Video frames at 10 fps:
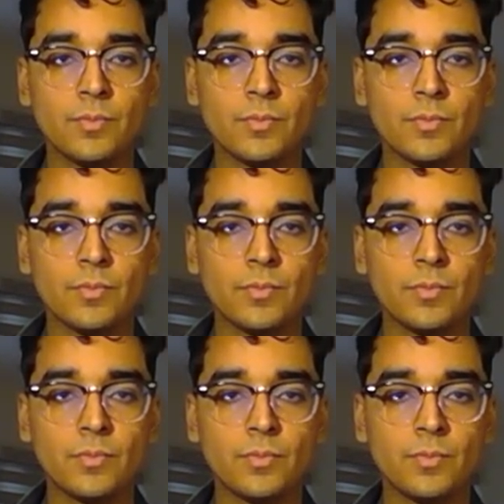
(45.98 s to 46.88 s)

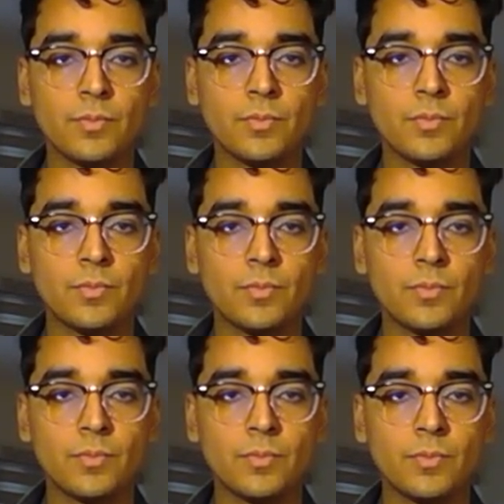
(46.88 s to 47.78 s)

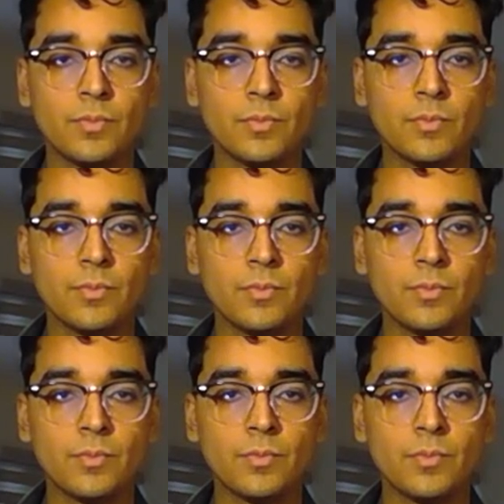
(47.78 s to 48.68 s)

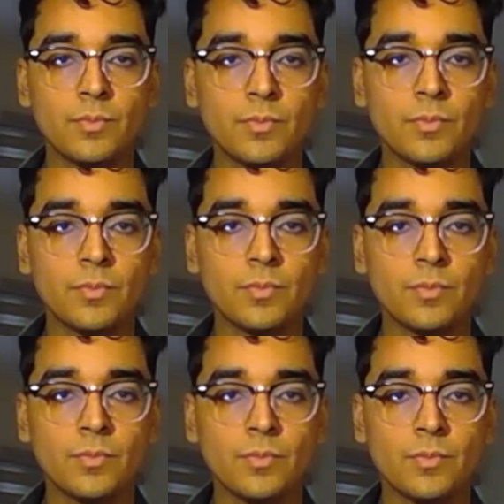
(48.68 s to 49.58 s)

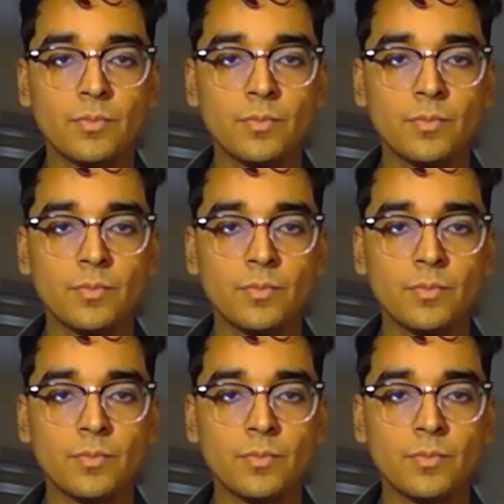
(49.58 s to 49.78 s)
The person shown says nothing.